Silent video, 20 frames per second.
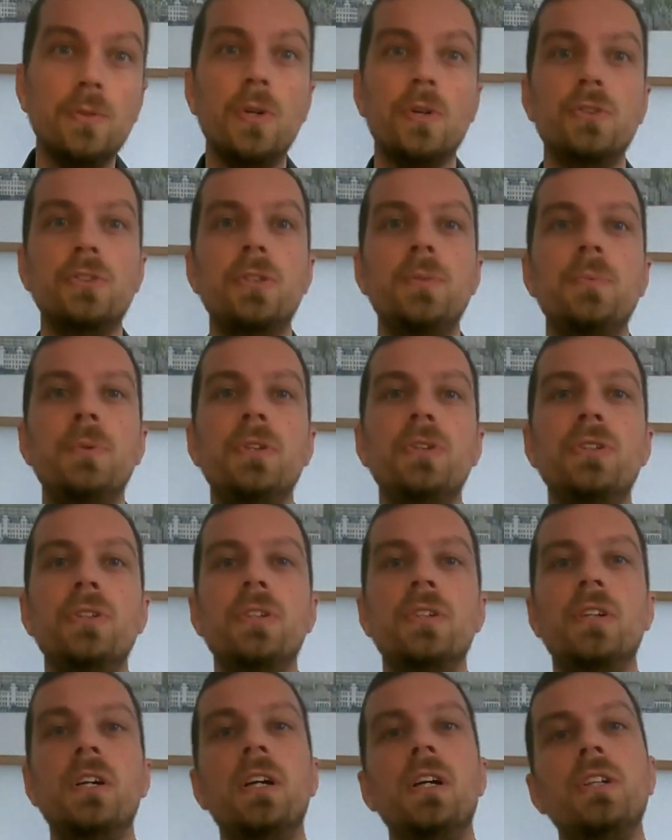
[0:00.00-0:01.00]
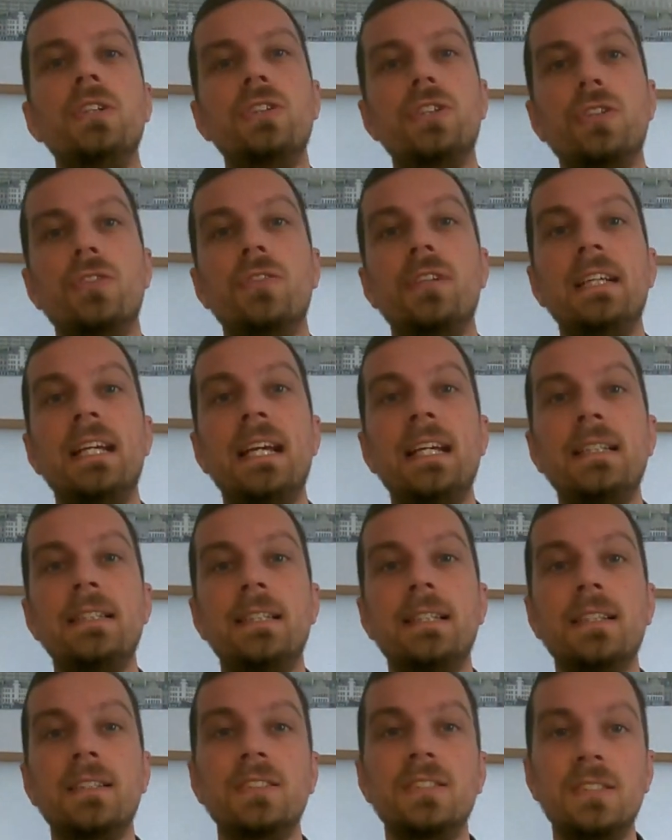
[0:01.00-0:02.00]
contribution to
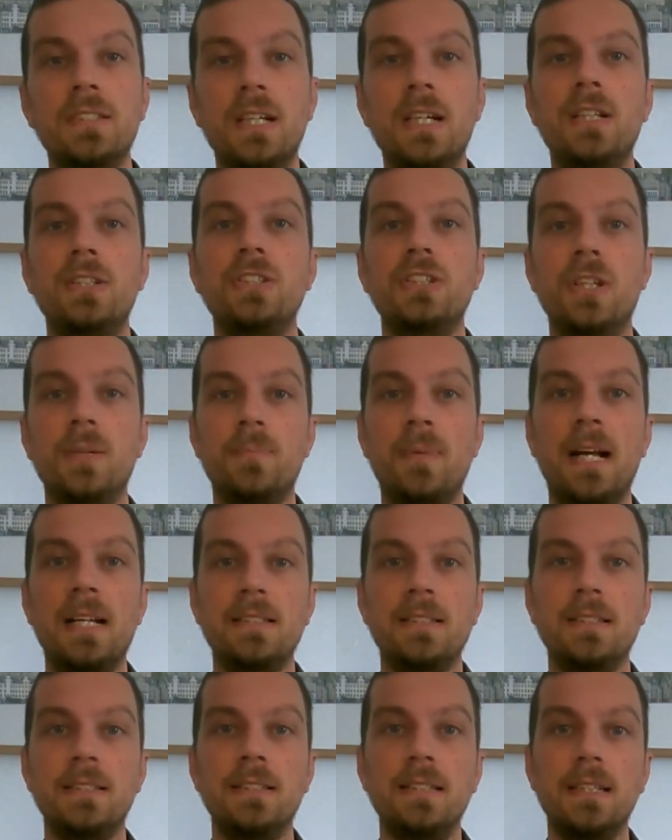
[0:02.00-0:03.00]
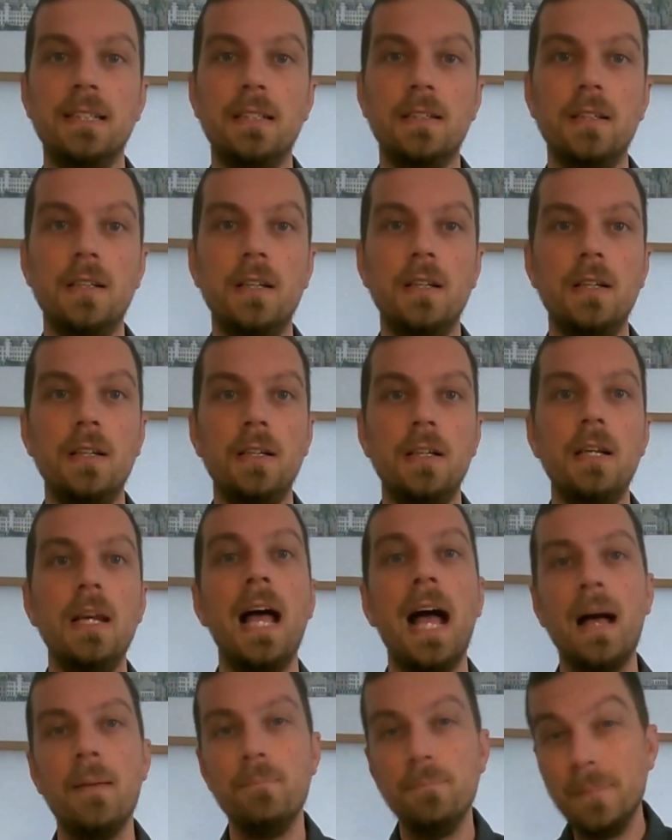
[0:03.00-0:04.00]
creating surge capacity
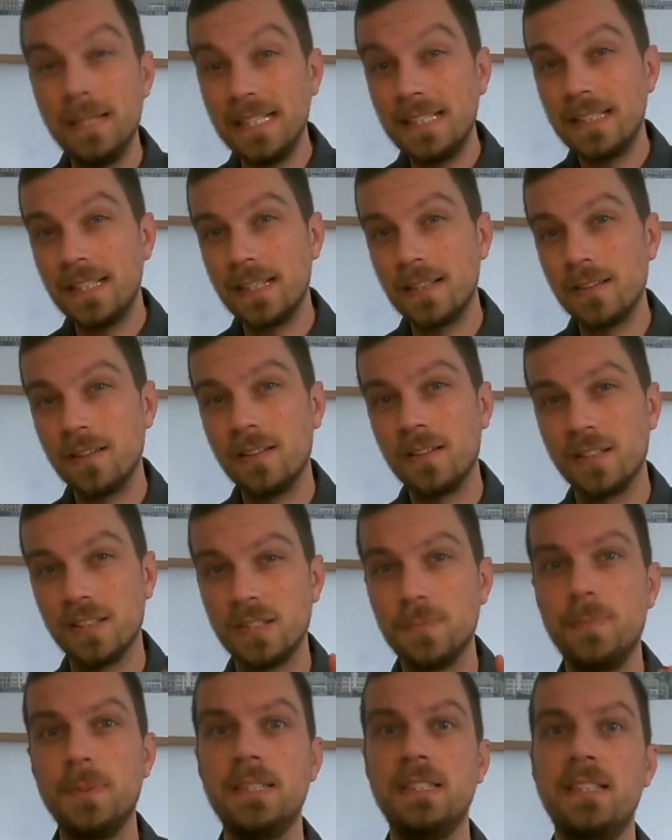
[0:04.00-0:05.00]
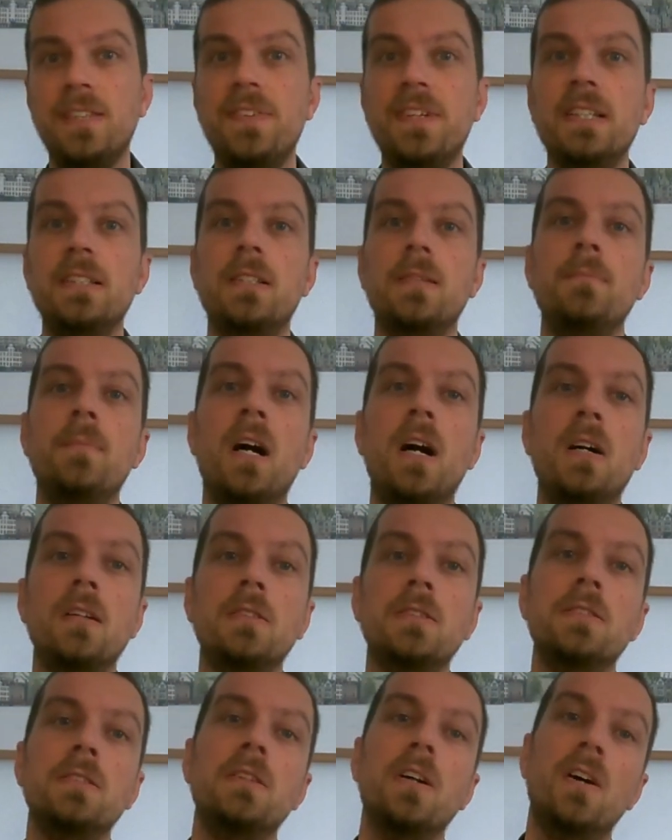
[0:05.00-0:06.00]
and meeting the specific
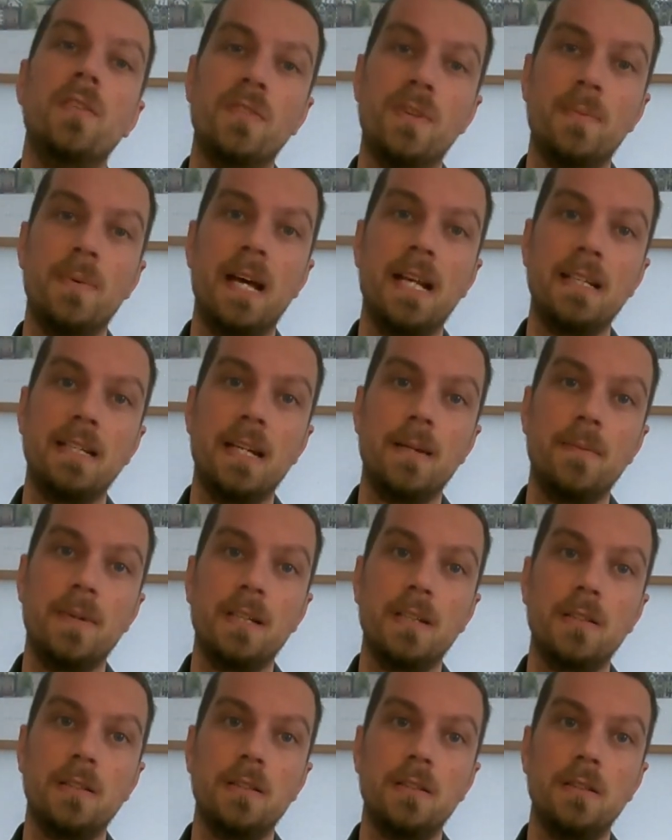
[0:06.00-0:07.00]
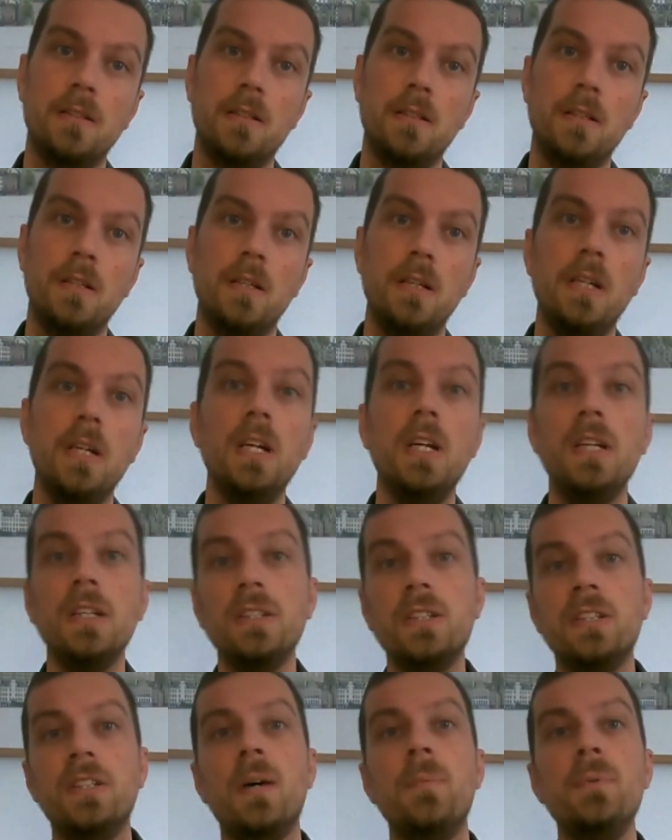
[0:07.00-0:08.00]
demands of the pandemic.
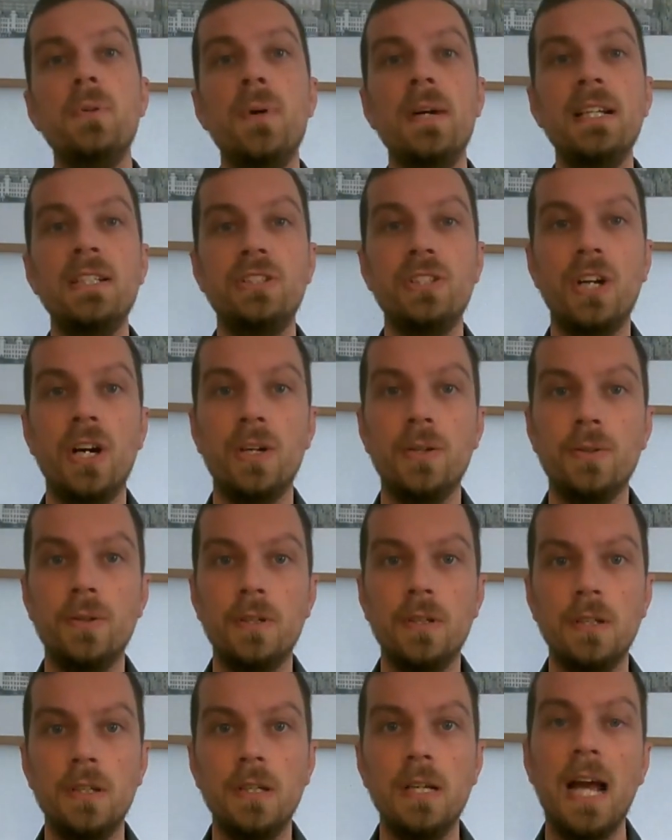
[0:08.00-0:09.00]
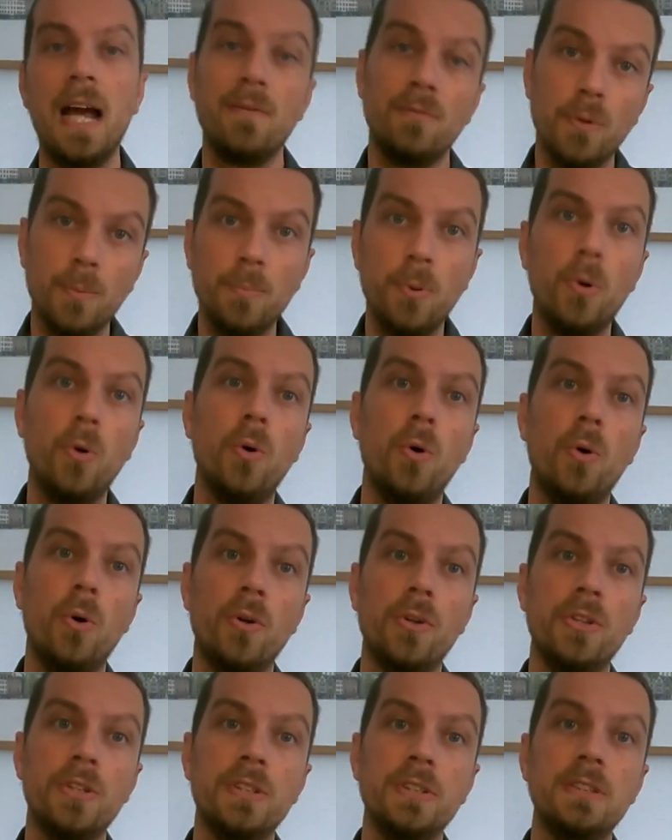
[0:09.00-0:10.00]
The WHO and report
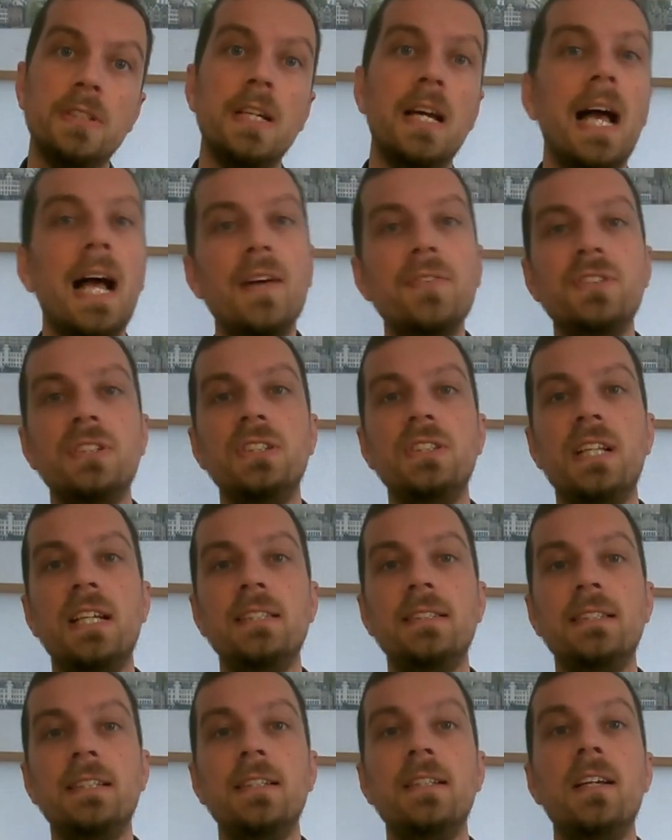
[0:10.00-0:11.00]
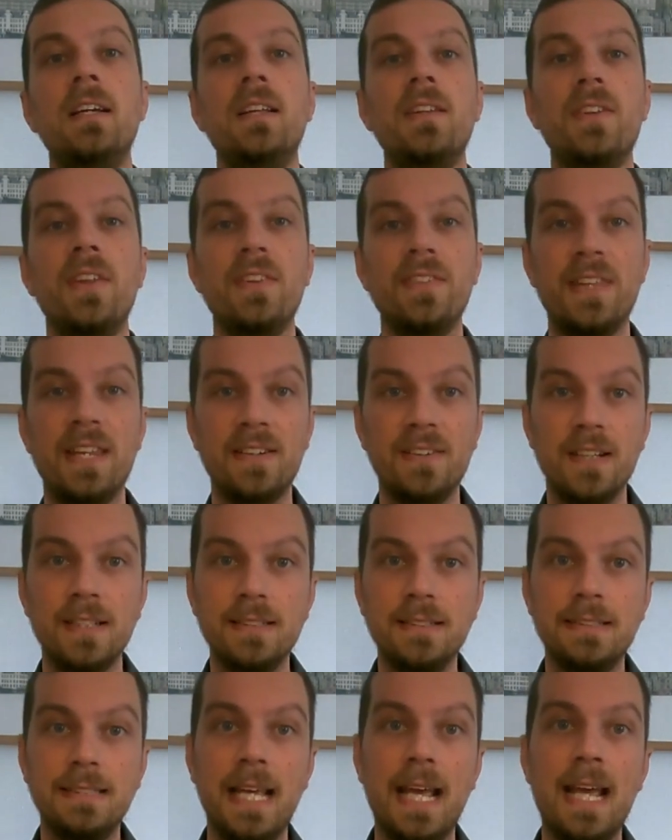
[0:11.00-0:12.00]
authors have suggested that there are
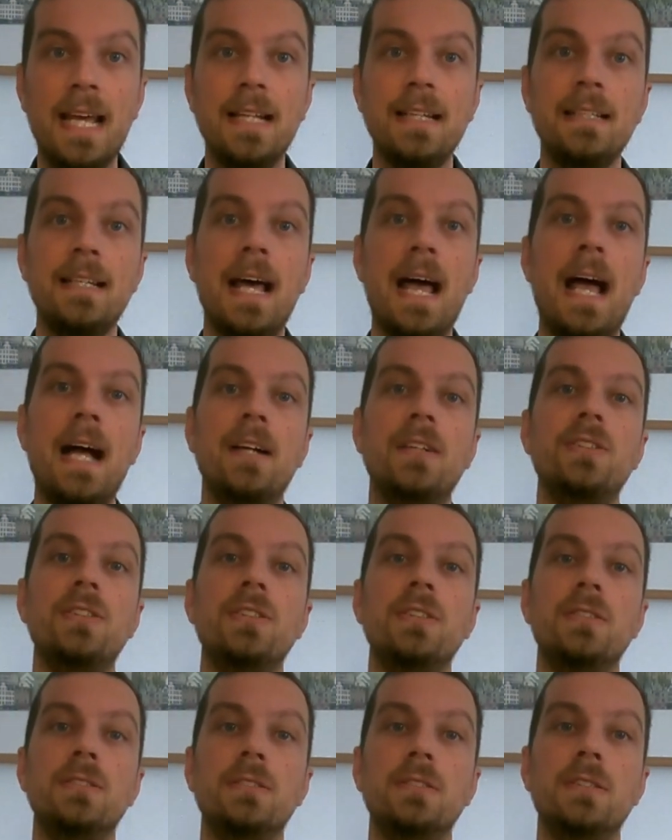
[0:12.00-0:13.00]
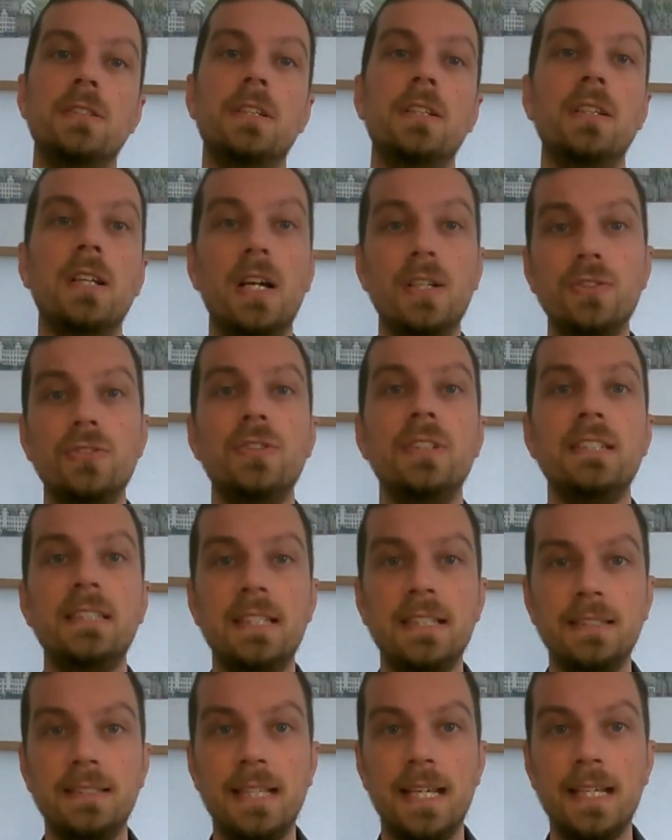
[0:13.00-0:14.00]
10 actions countries
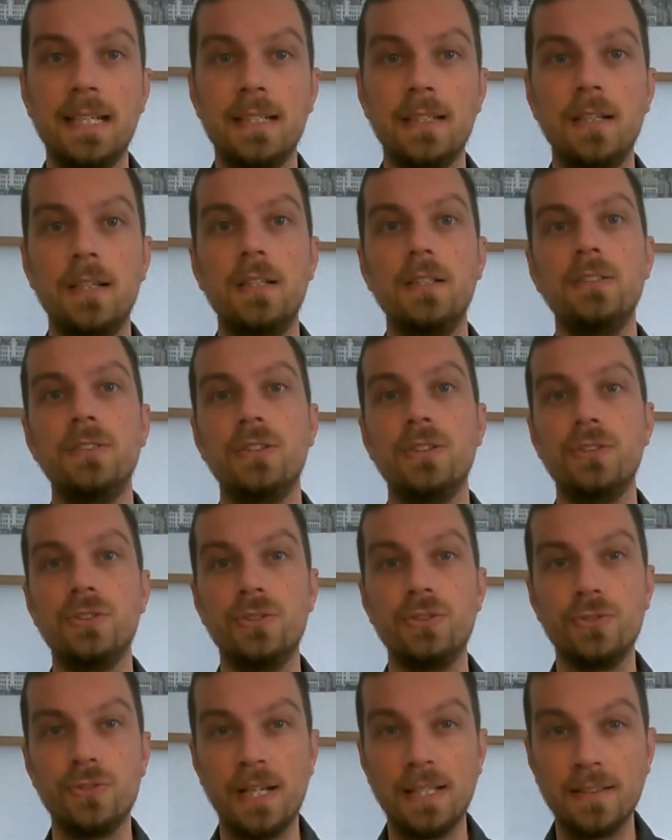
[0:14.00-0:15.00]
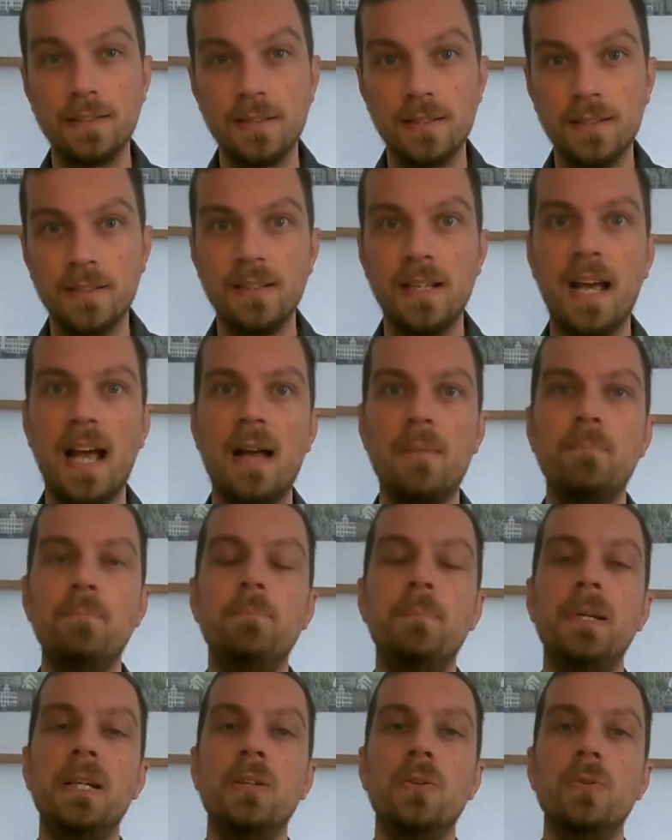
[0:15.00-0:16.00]
can take to strengthen and
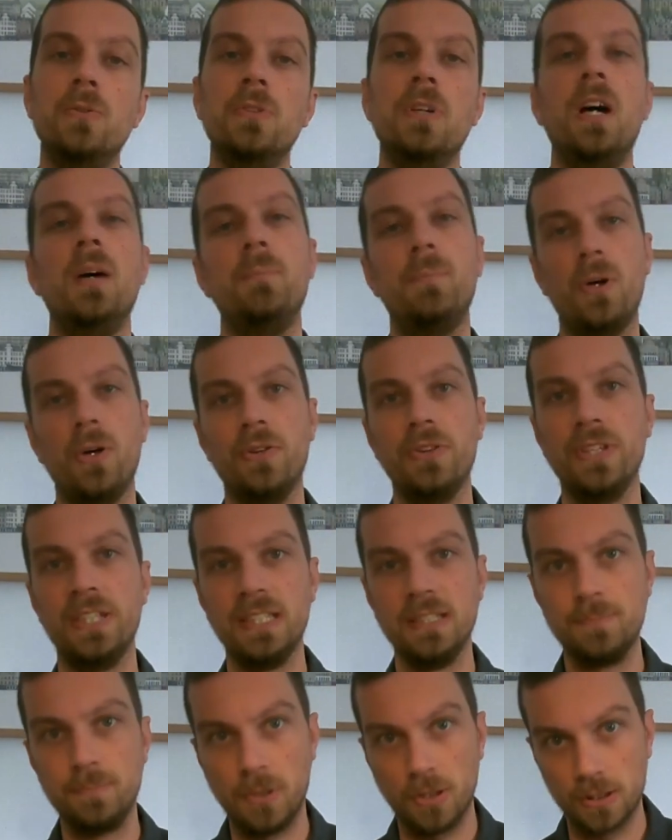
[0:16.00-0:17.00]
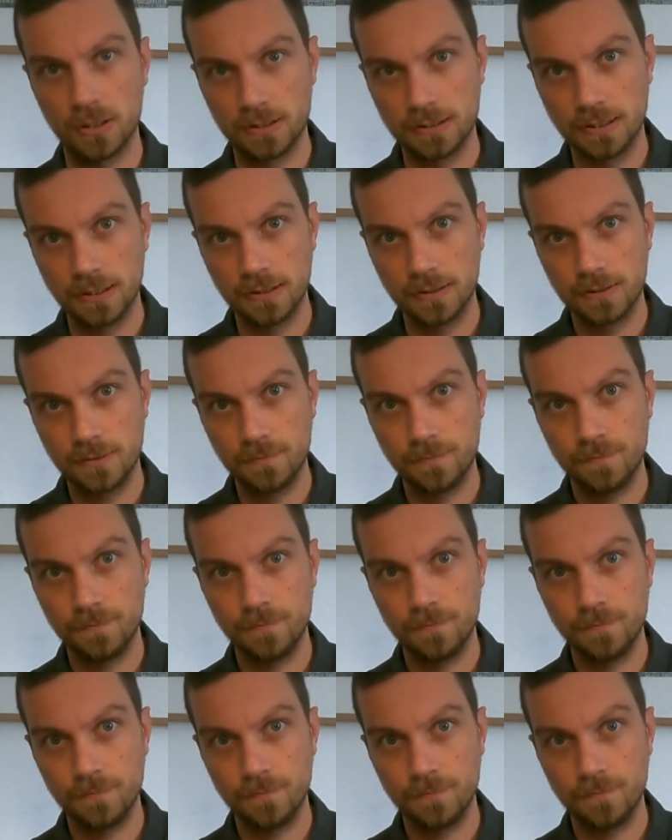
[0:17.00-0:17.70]
build upon these policies.